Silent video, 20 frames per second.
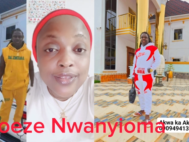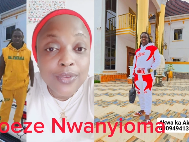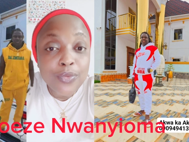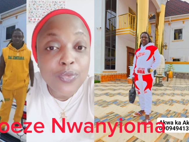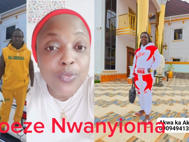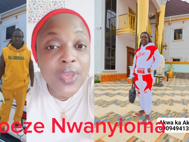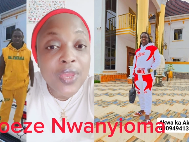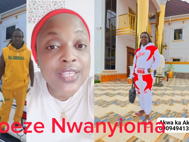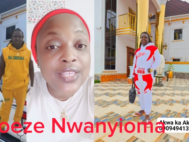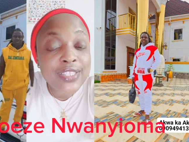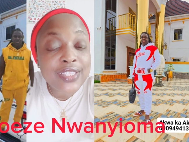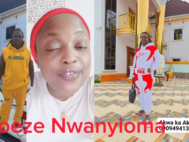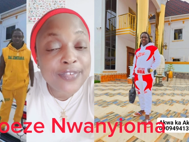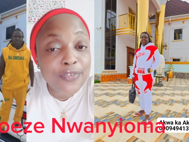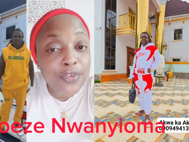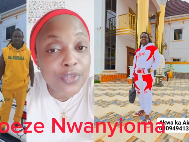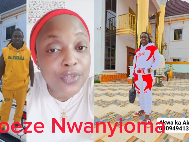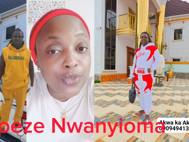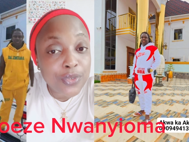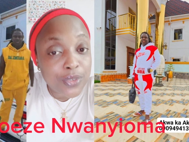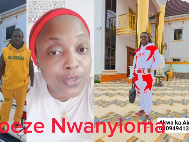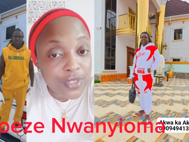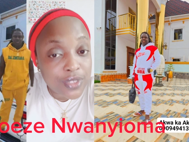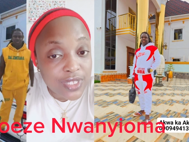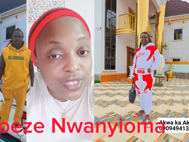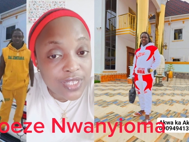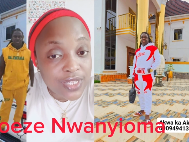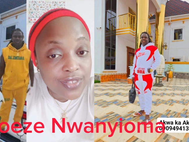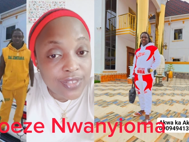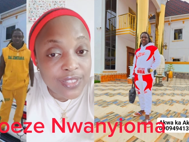We ain't there for your
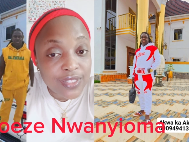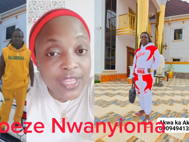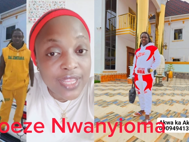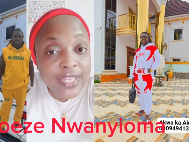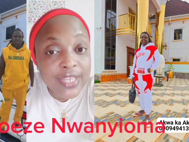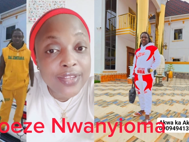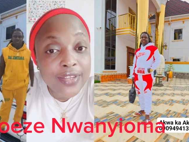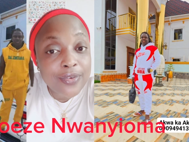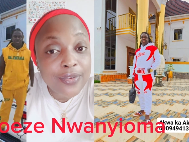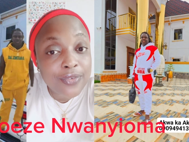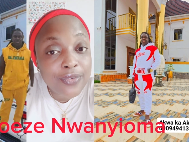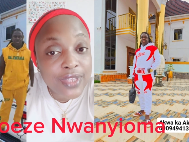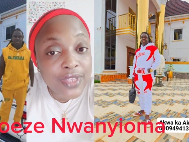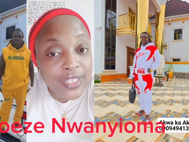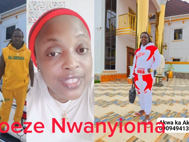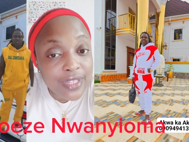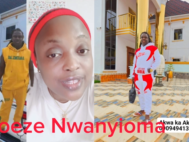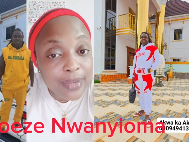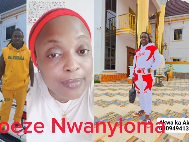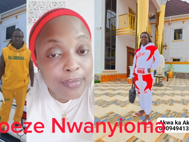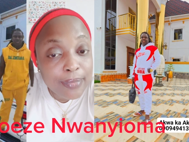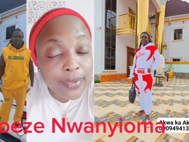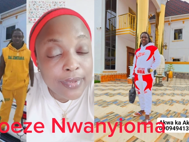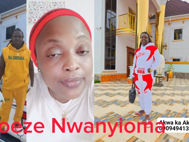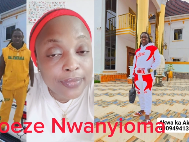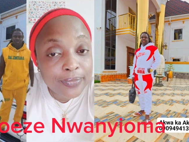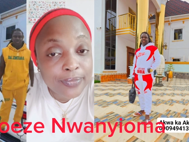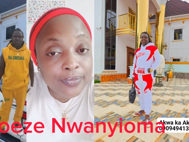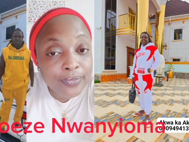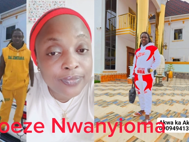hotel. Now they can't kidnap
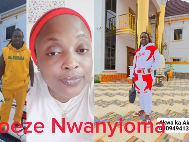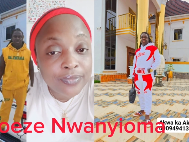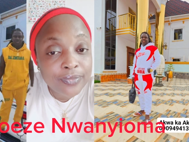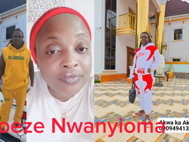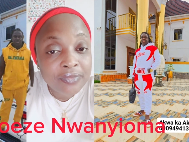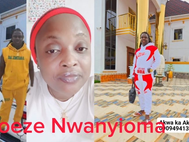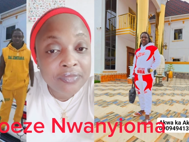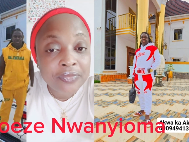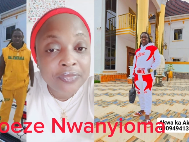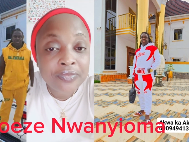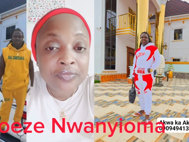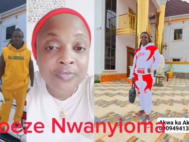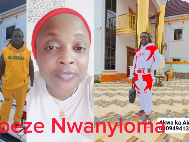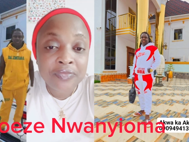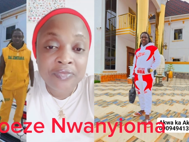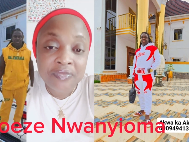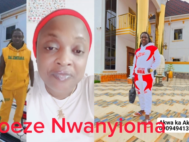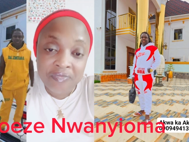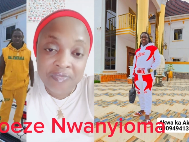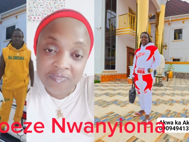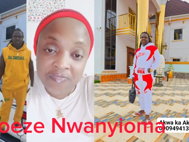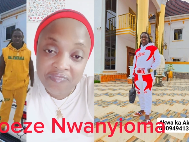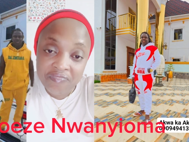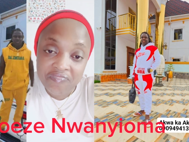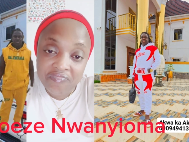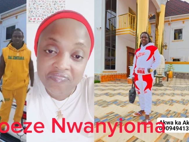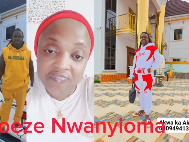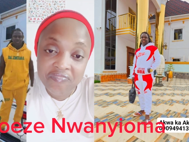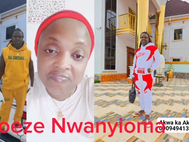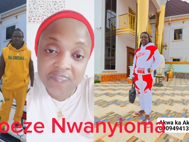her.
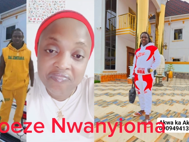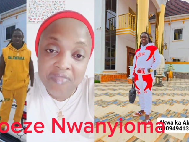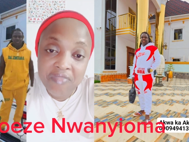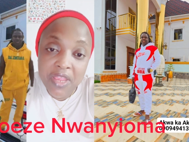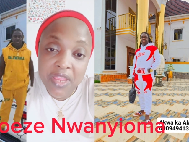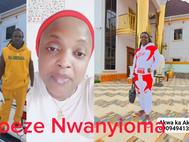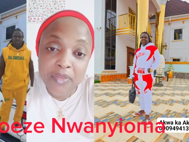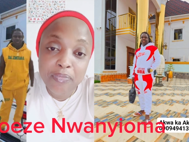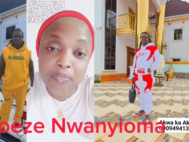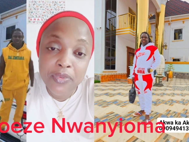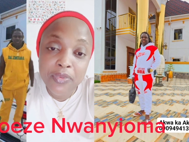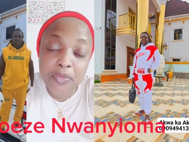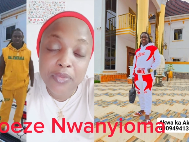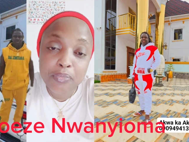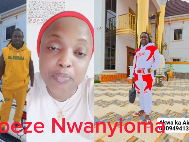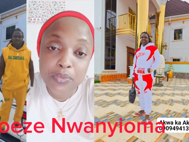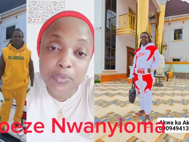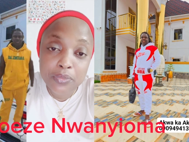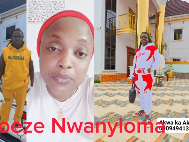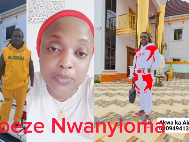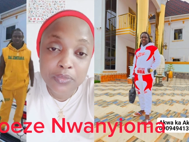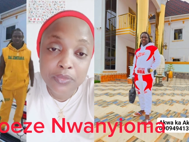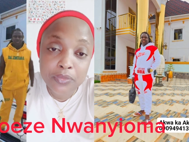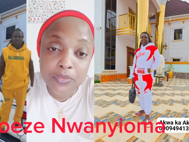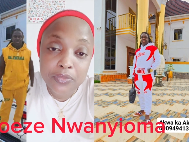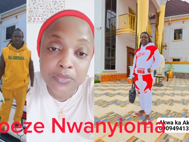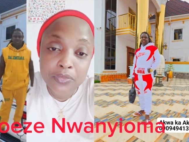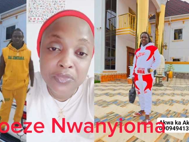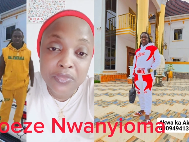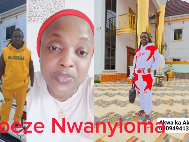My people.
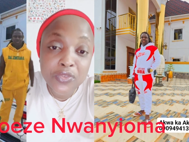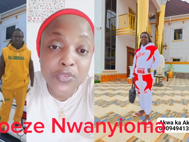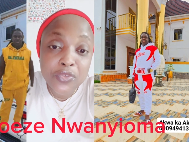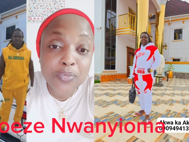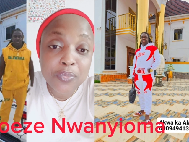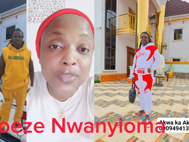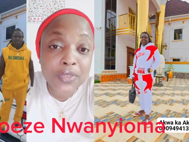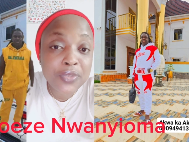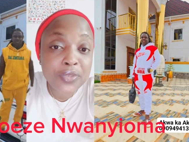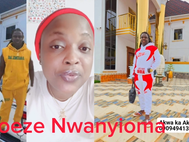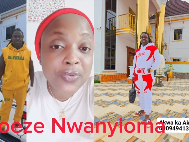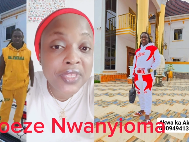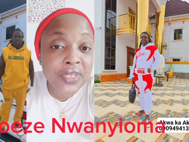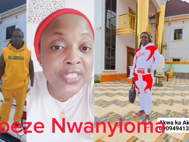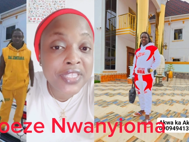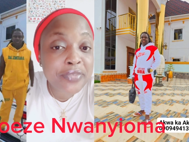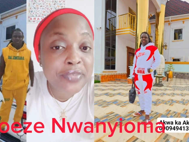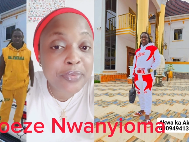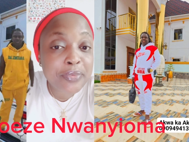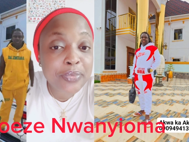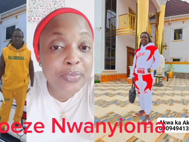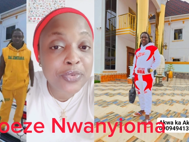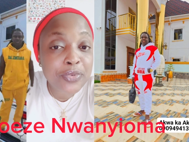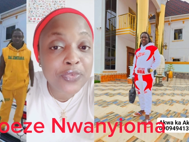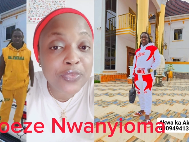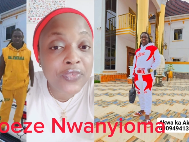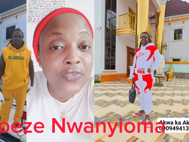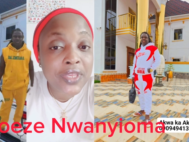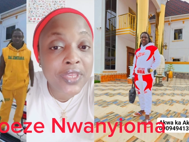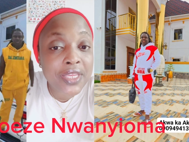Nobody where these people no
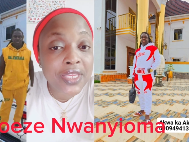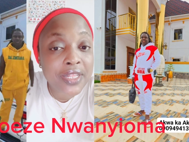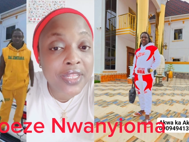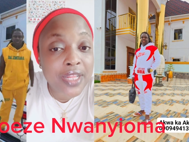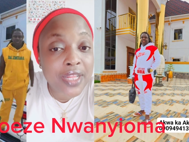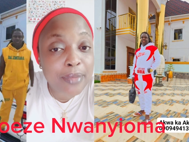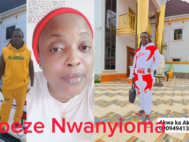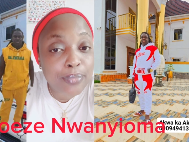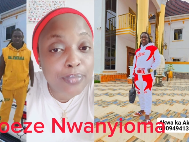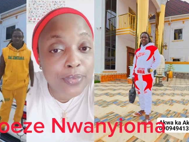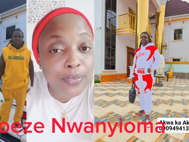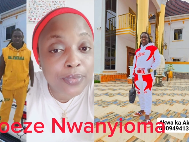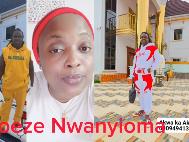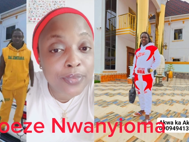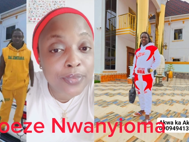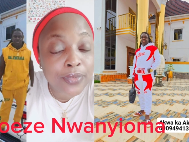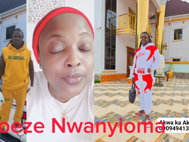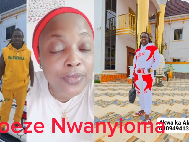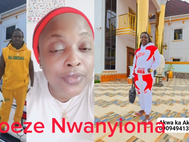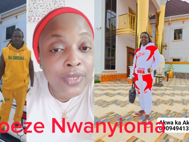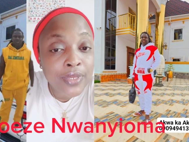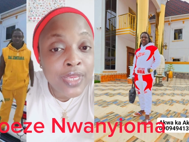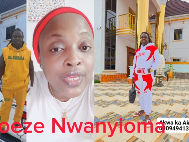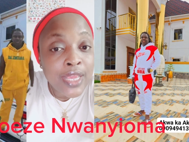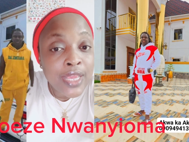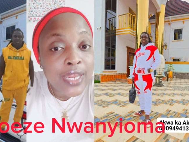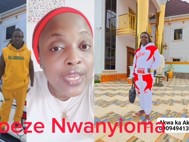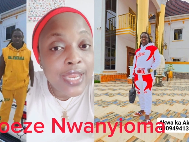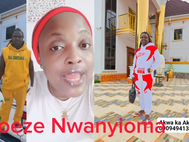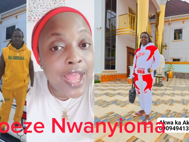fit kidnap her.
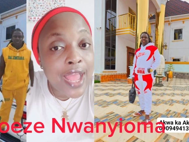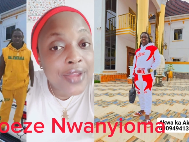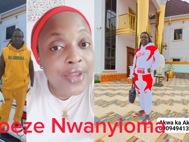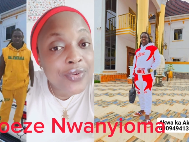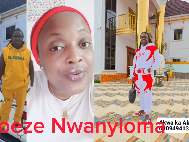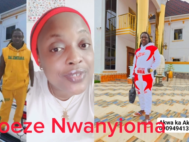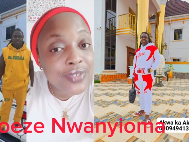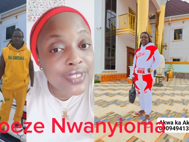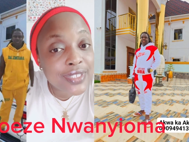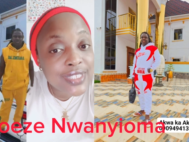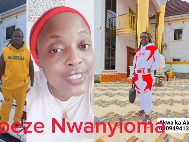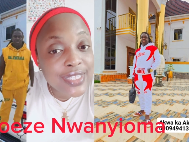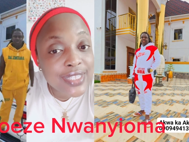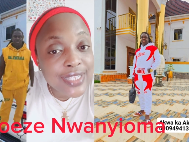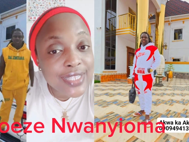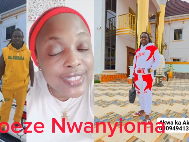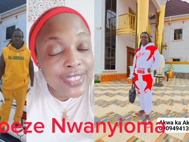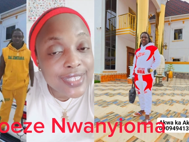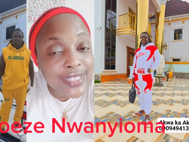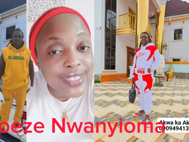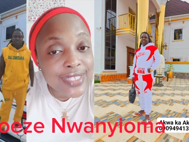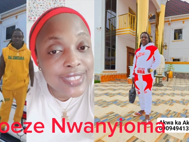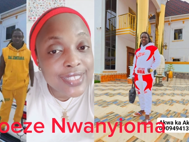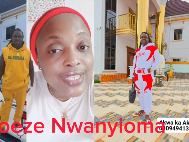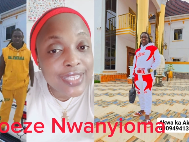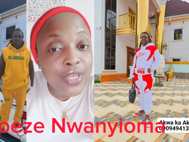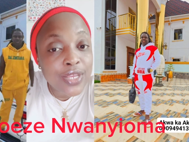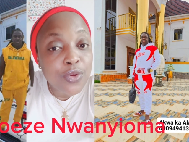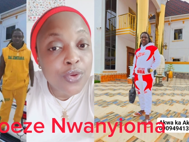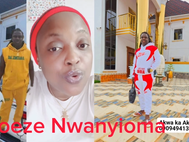Now I can't see the thing
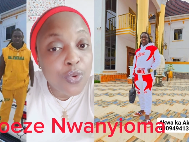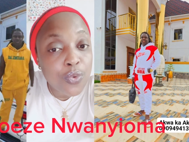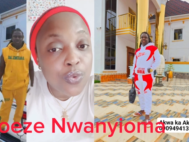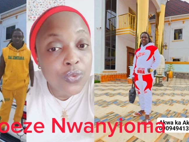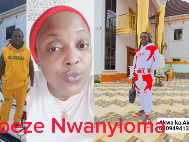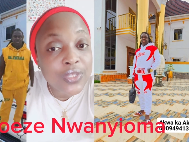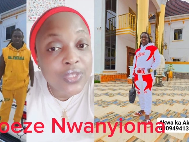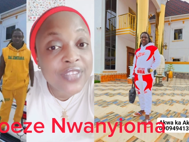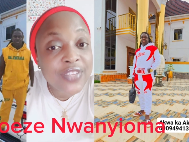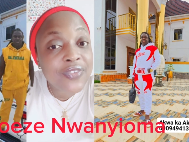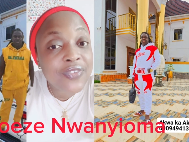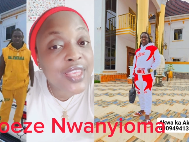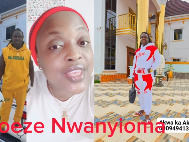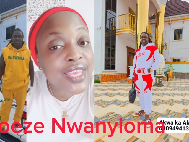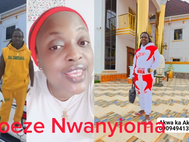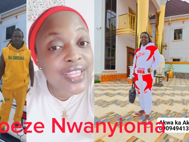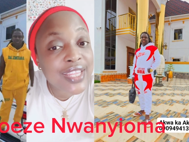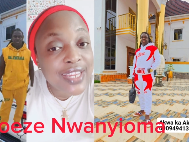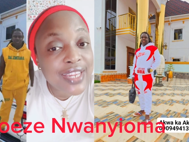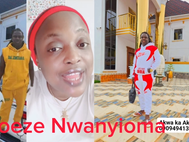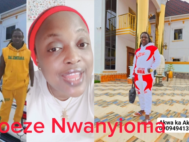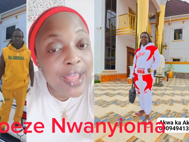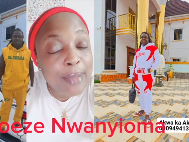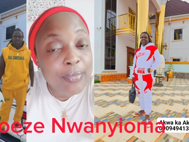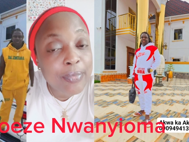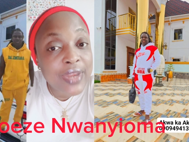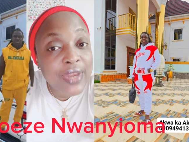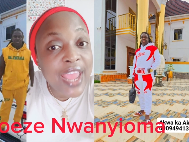say, oh, they fit kidnap.